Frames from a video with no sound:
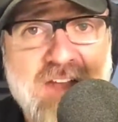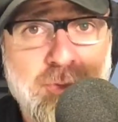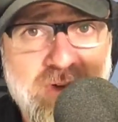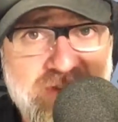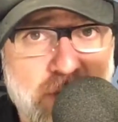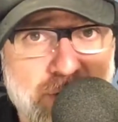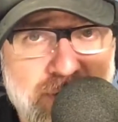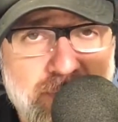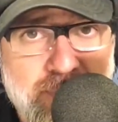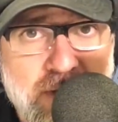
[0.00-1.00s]
as a result
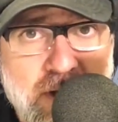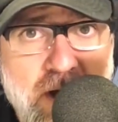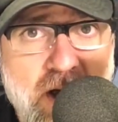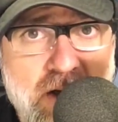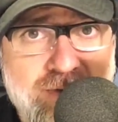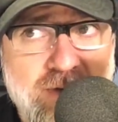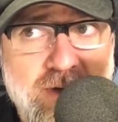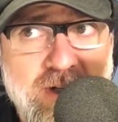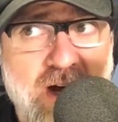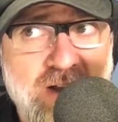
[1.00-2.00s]
of
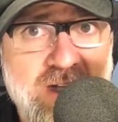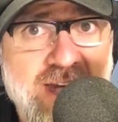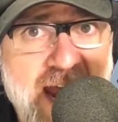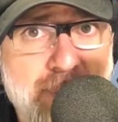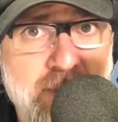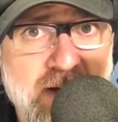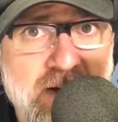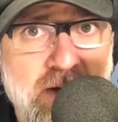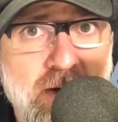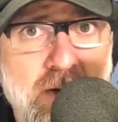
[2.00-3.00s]
Colin Kaepernick,